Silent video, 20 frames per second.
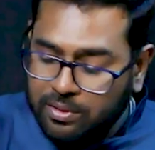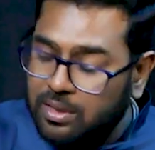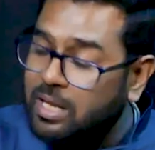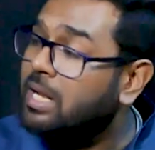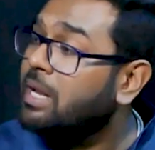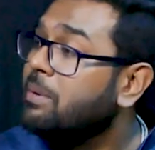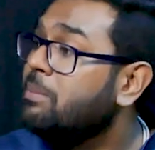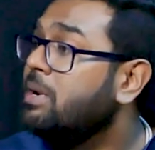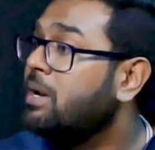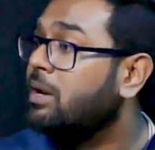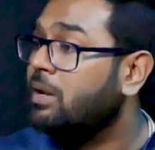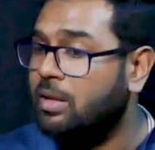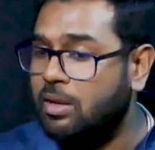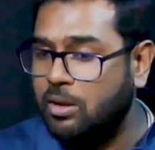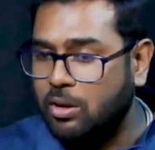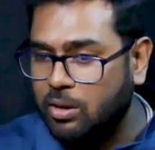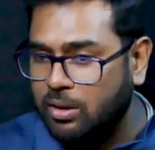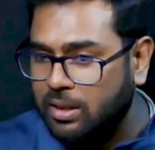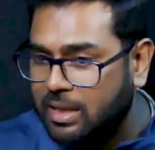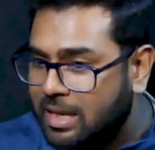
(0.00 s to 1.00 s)

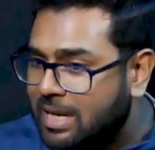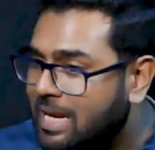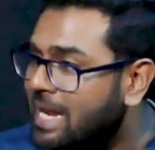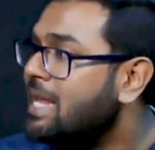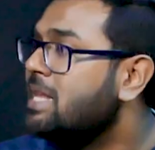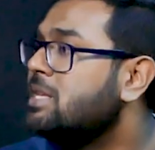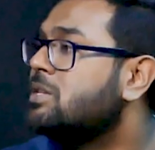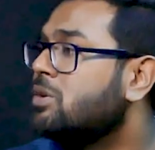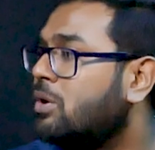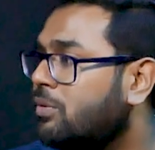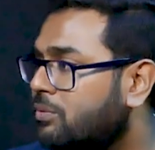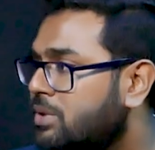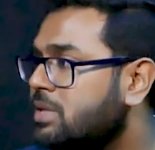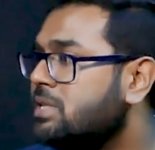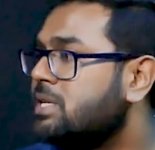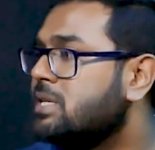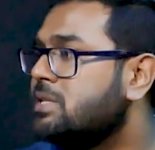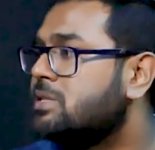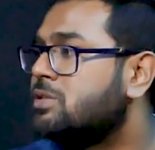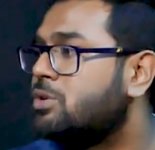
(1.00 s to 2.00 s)
the range of
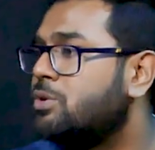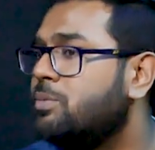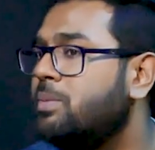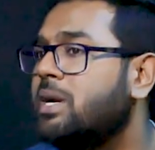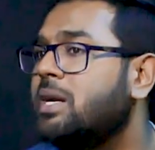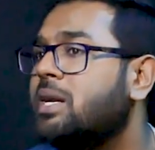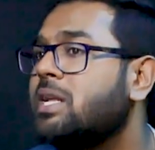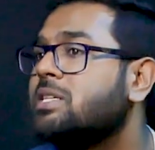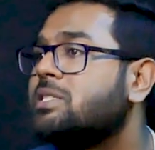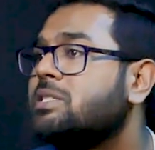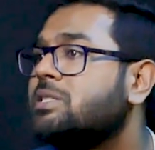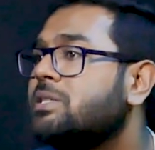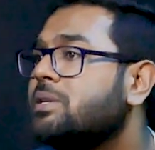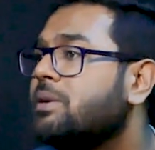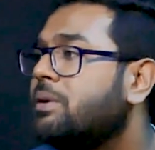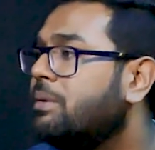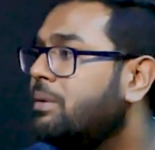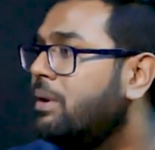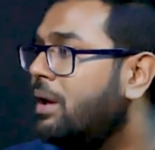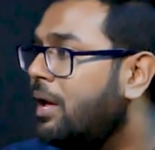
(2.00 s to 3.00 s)
this instrument is
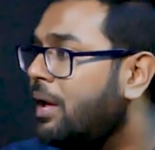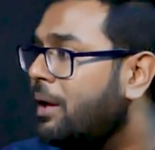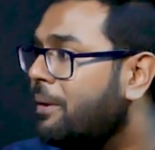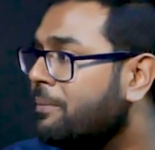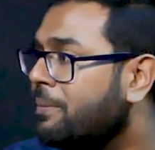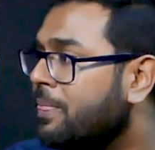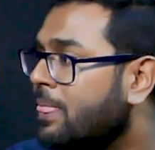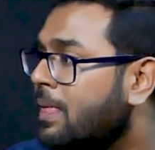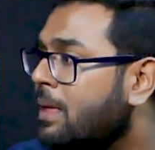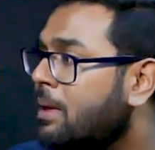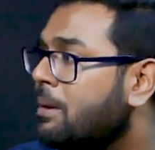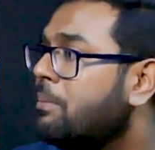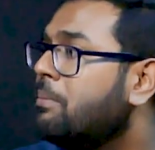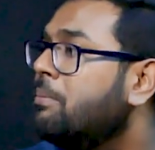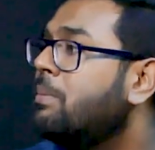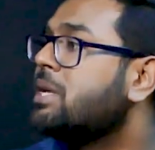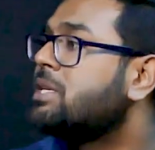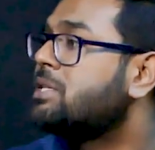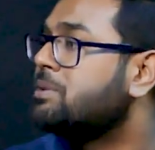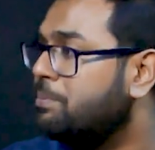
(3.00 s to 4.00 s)

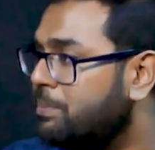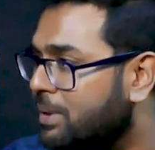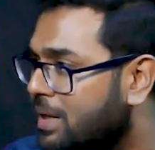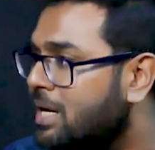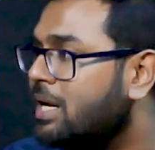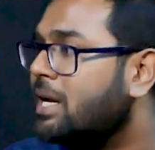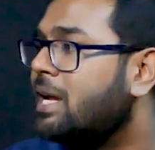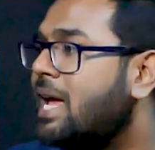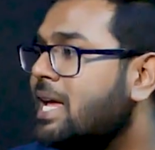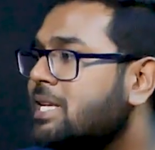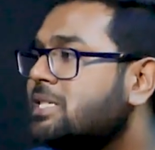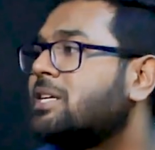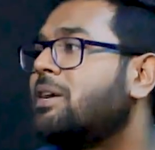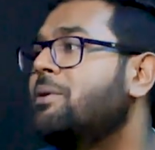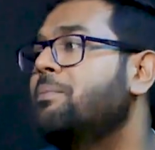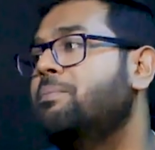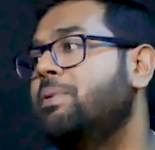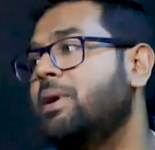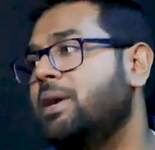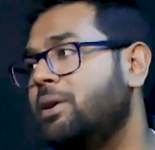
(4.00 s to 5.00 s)
much bigger as
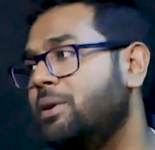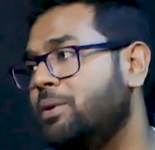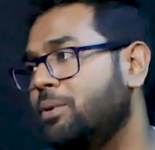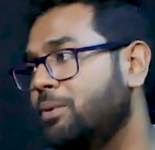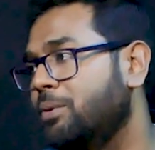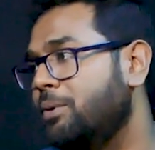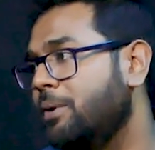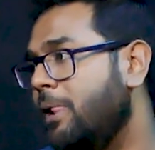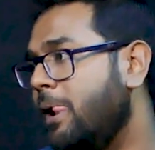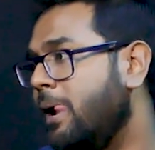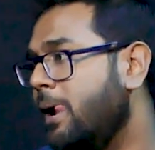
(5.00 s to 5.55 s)
compared to